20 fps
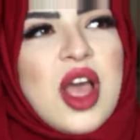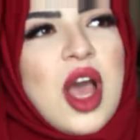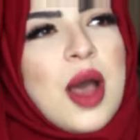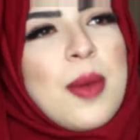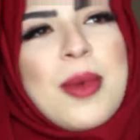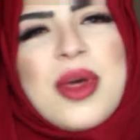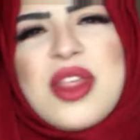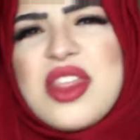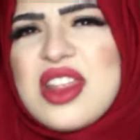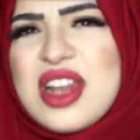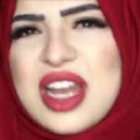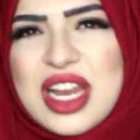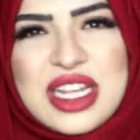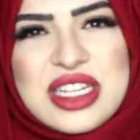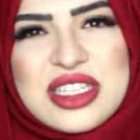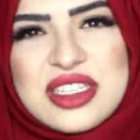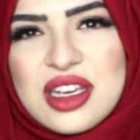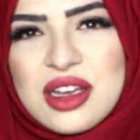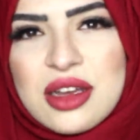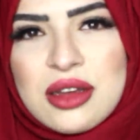A month
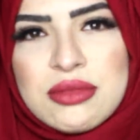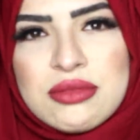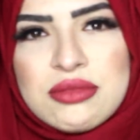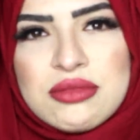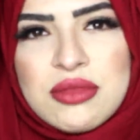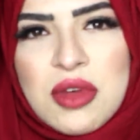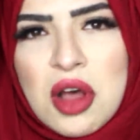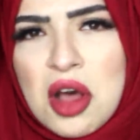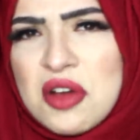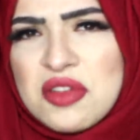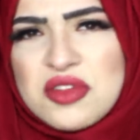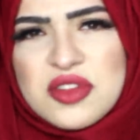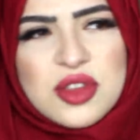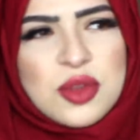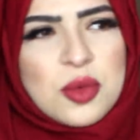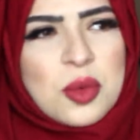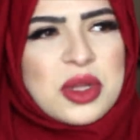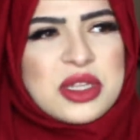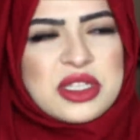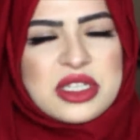later, after
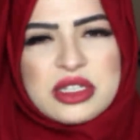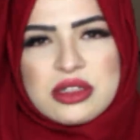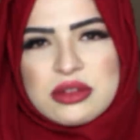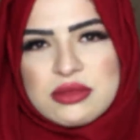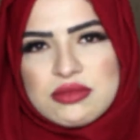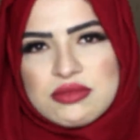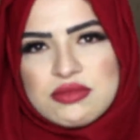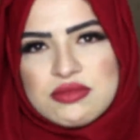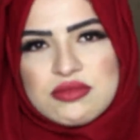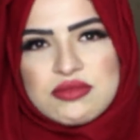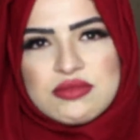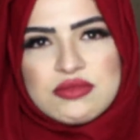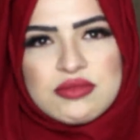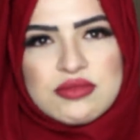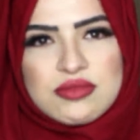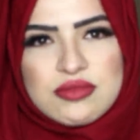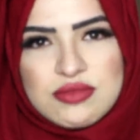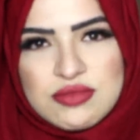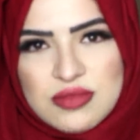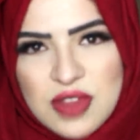the wedding,
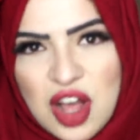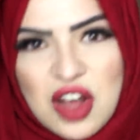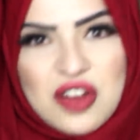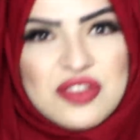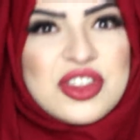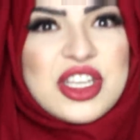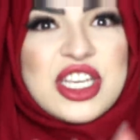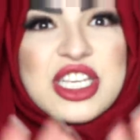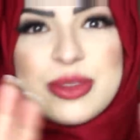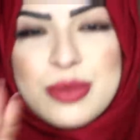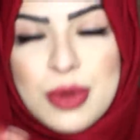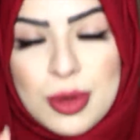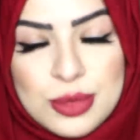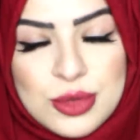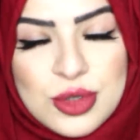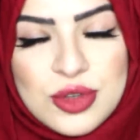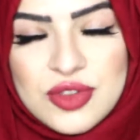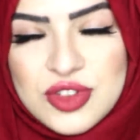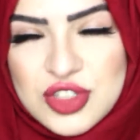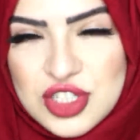after he's
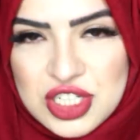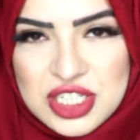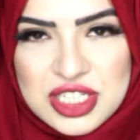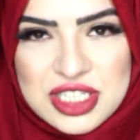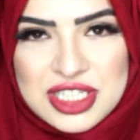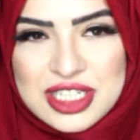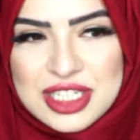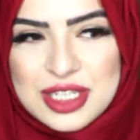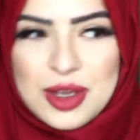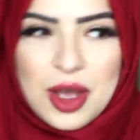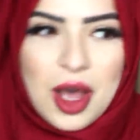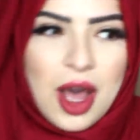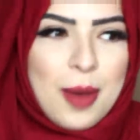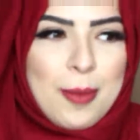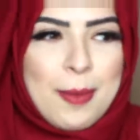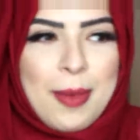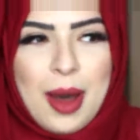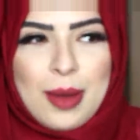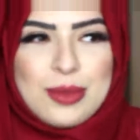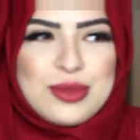popped your virginity,
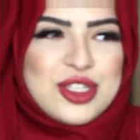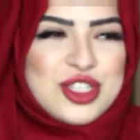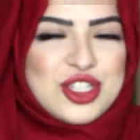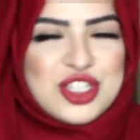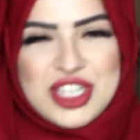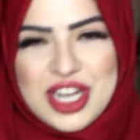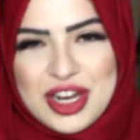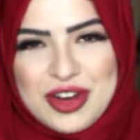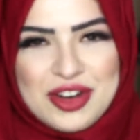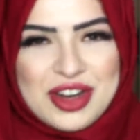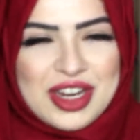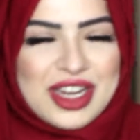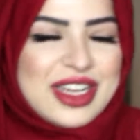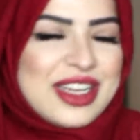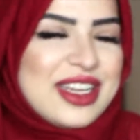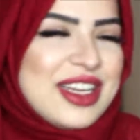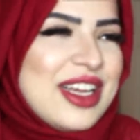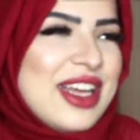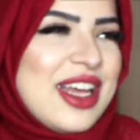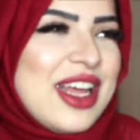popped your cherry,
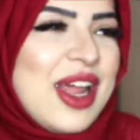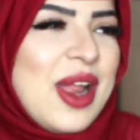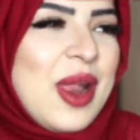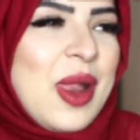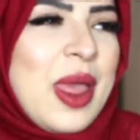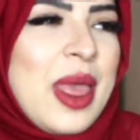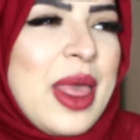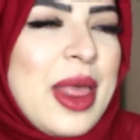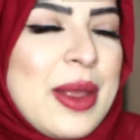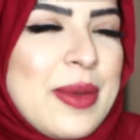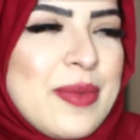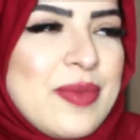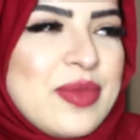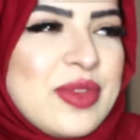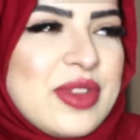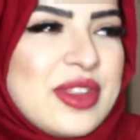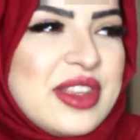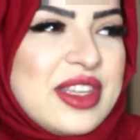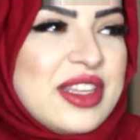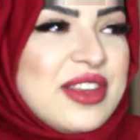
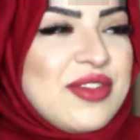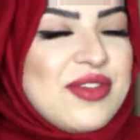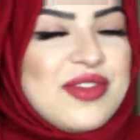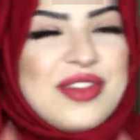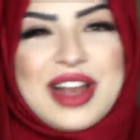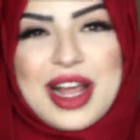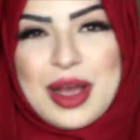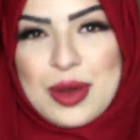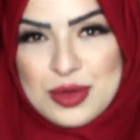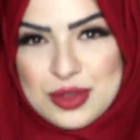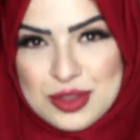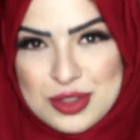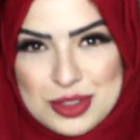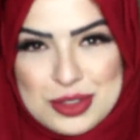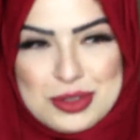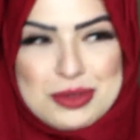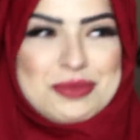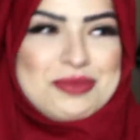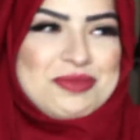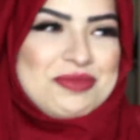deflowered
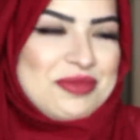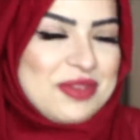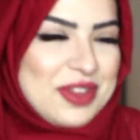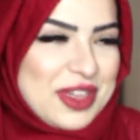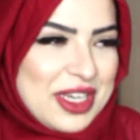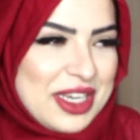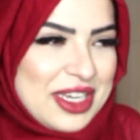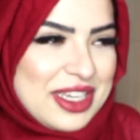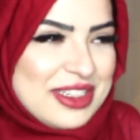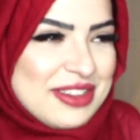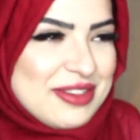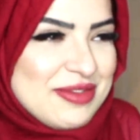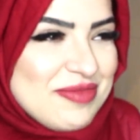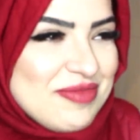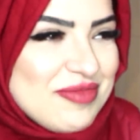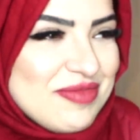you, okay?